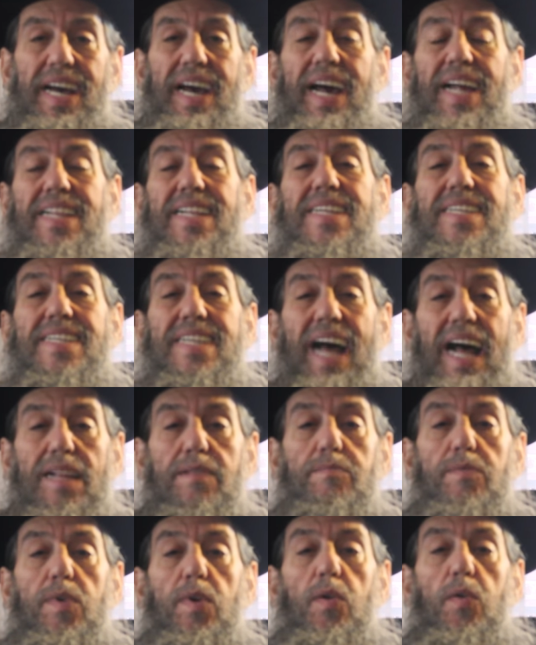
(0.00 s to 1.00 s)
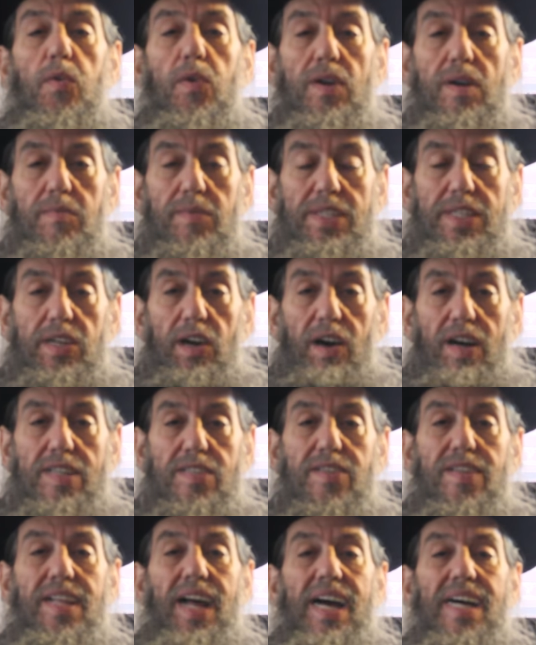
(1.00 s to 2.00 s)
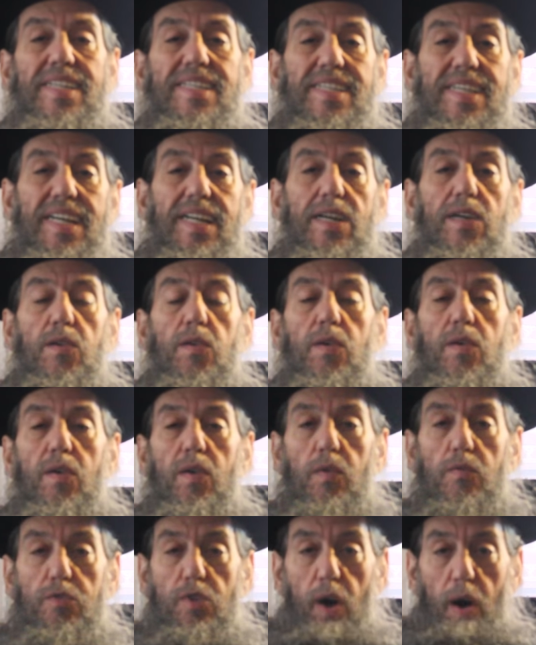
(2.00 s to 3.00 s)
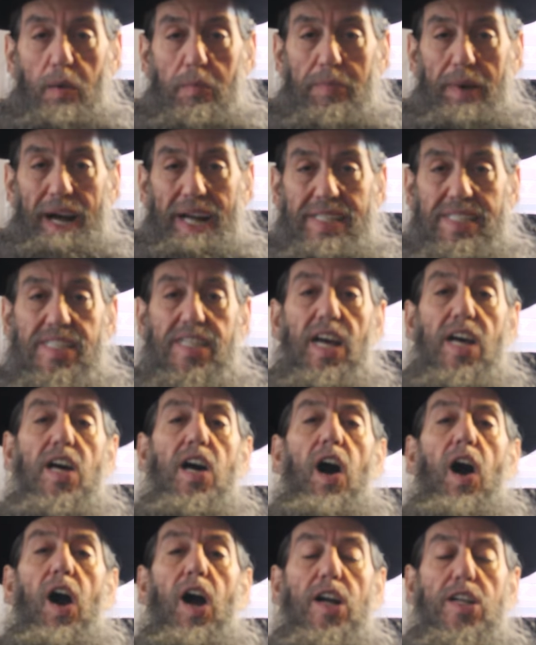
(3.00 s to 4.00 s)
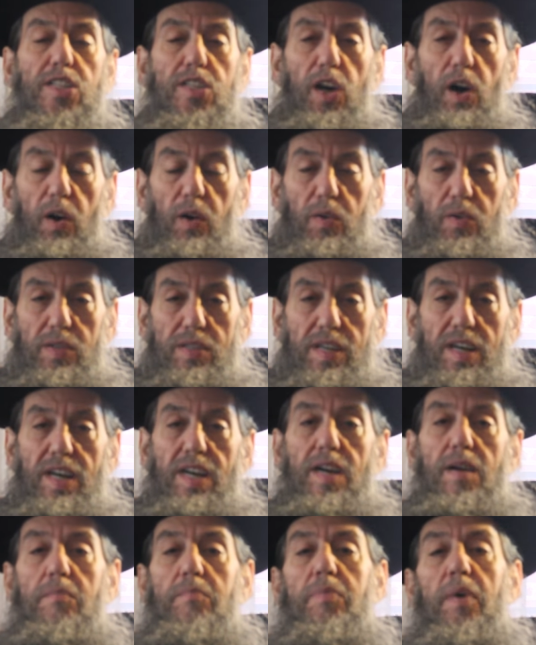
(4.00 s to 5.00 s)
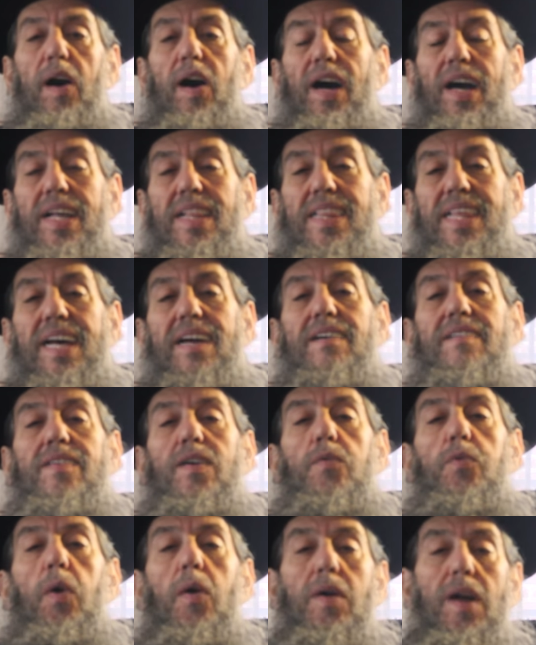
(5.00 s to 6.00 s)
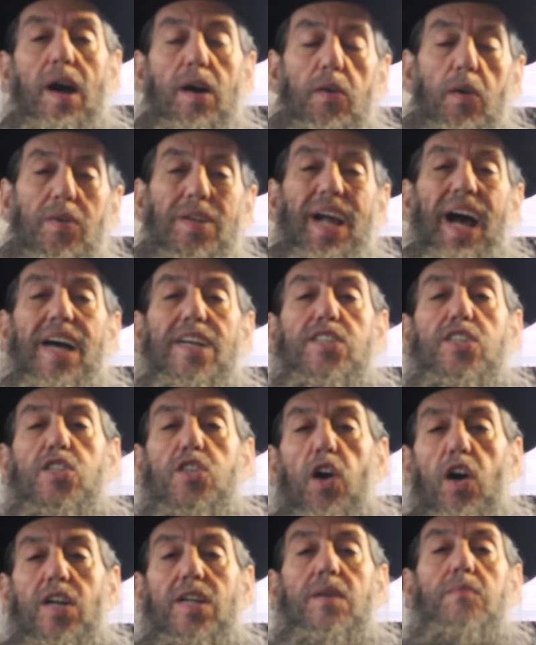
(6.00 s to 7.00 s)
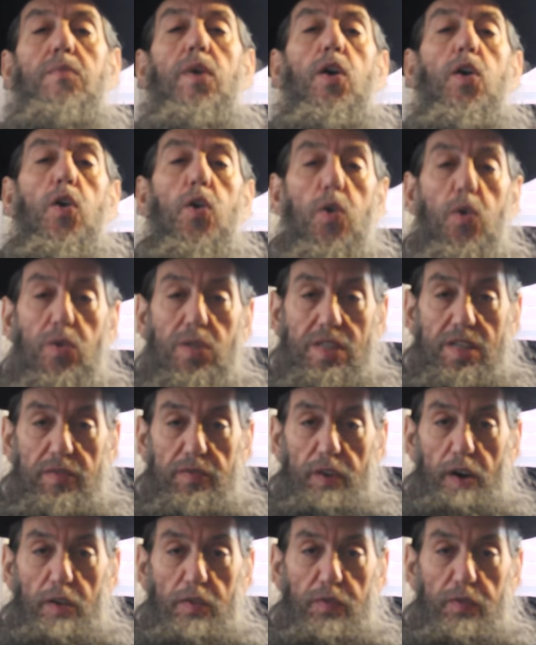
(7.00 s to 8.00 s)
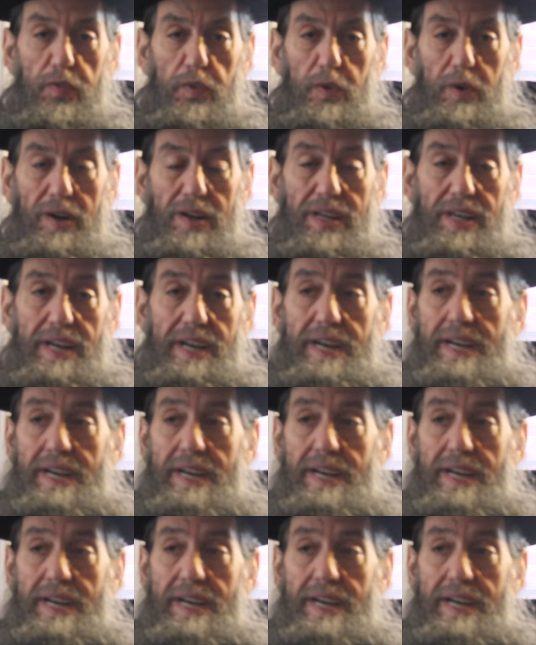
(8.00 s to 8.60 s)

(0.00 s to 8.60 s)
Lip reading: and the Satma automatons or the Hasidic robots are told by their quote-unquote askodim who to vote for.